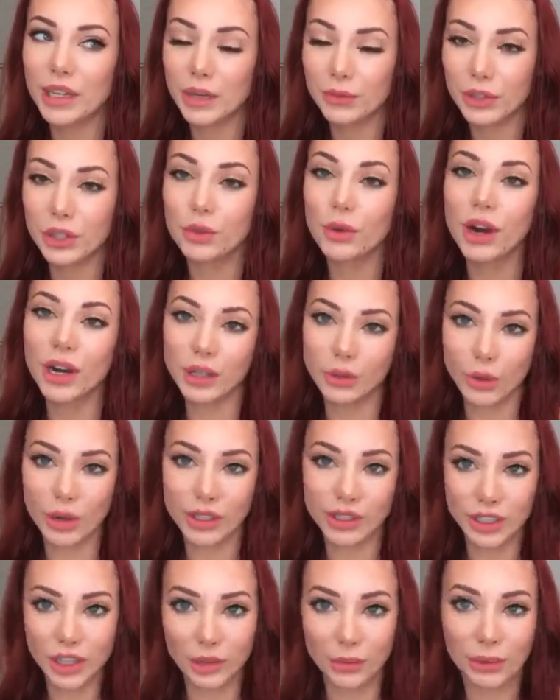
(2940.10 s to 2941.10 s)
you are going to
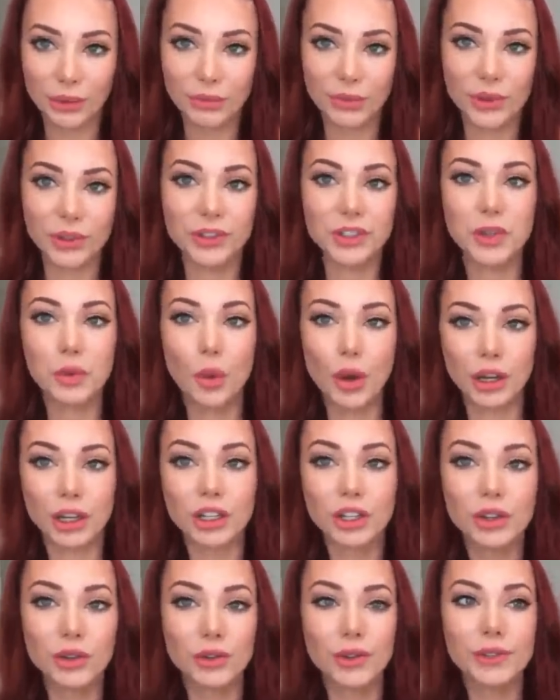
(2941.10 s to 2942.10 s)
cook with
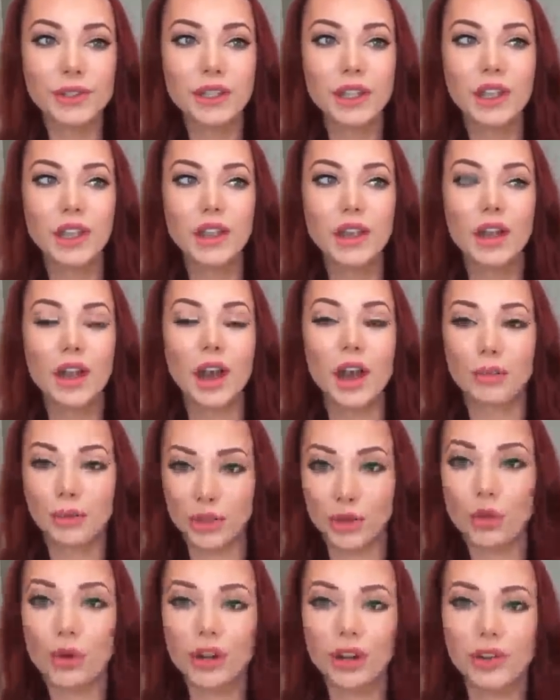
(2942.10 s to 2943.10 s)
foods, you want to
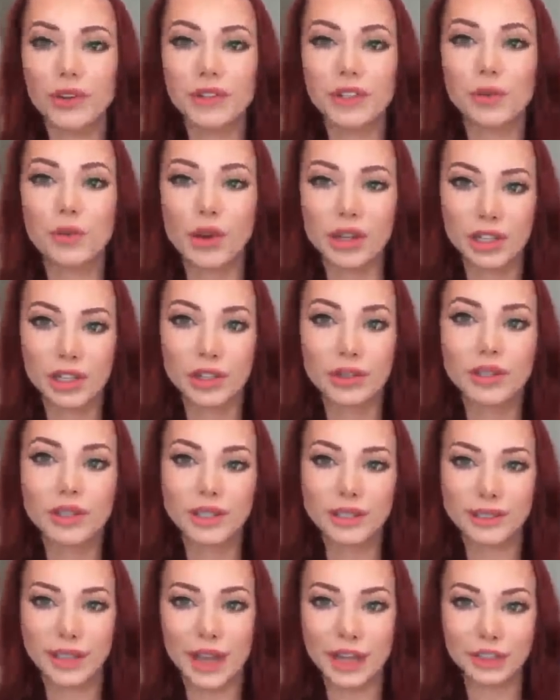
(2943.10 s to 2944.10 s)
use uh, with
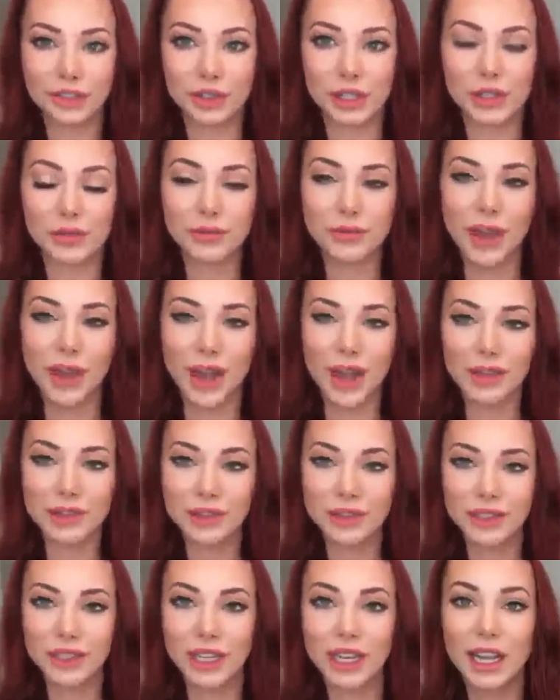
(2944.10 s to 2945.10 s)
oils, you want to use the
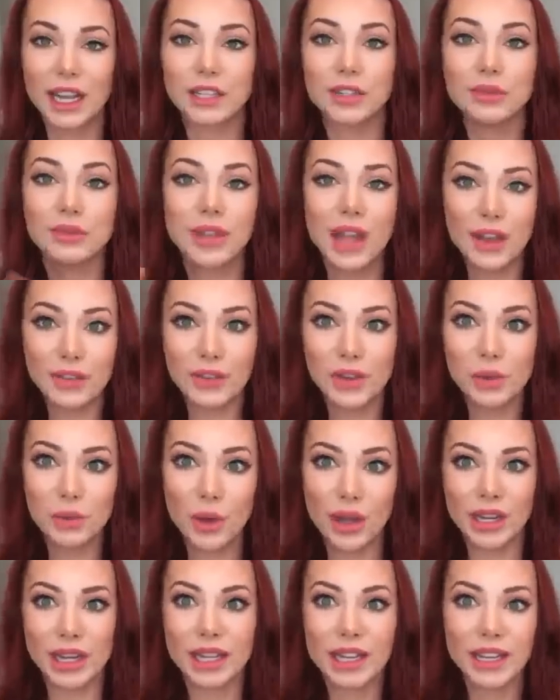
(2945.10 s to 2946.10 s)
saturated fats. And you
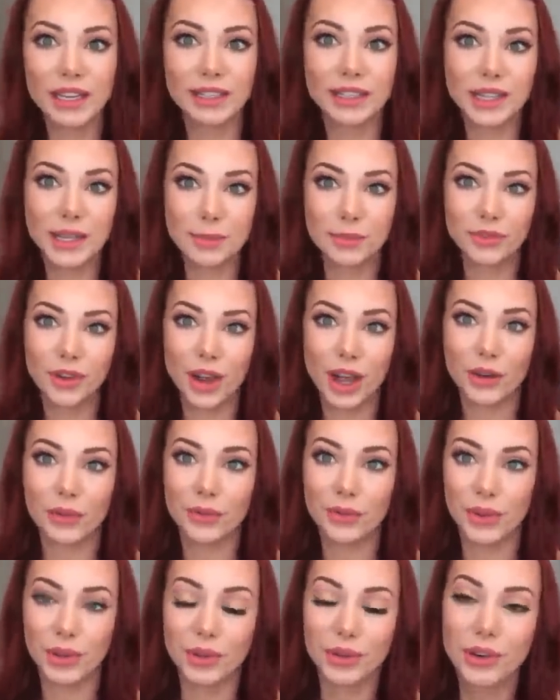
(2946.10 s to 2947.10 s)
never want to eat deep
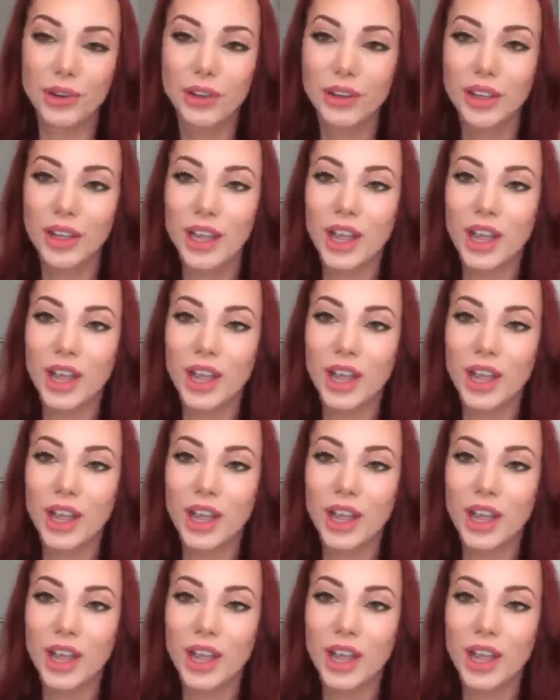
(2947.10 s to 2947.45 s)
fried food.